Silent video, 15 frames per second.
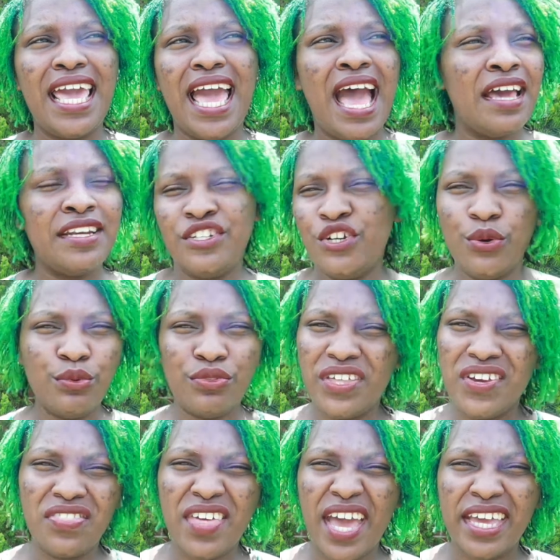I don't
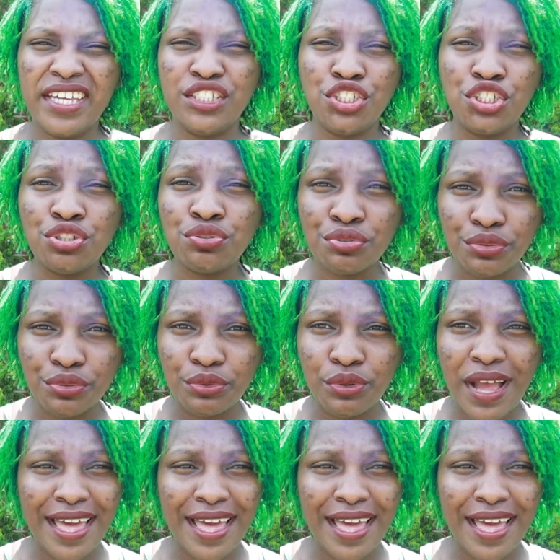think that is true.